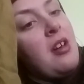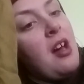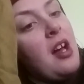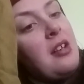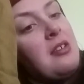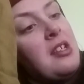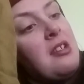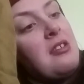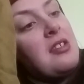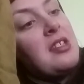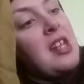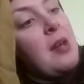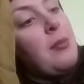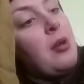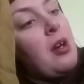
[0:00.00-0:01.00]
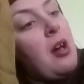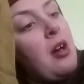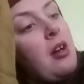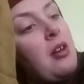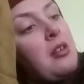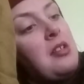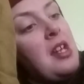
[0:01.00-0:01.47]
Our nearest
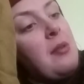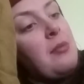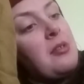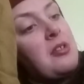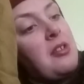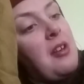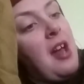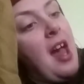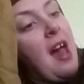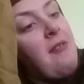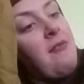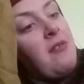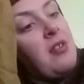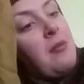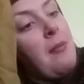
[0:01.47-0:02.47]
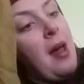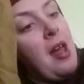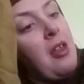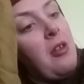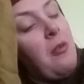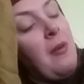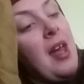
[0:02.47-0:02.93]
neighbors are half a
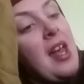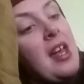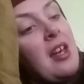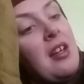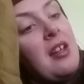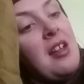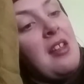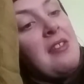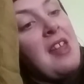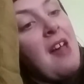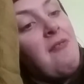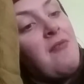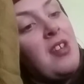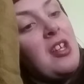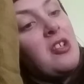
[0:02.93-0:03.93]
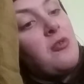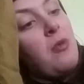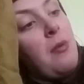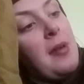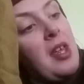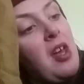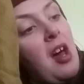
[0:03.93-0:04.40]
mile away, that village
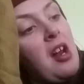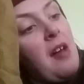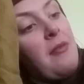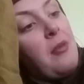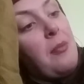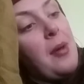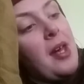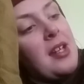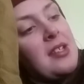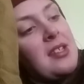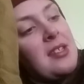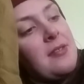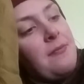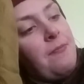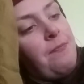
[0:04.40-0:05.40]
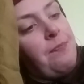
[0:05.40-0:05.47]
where we got off the bus."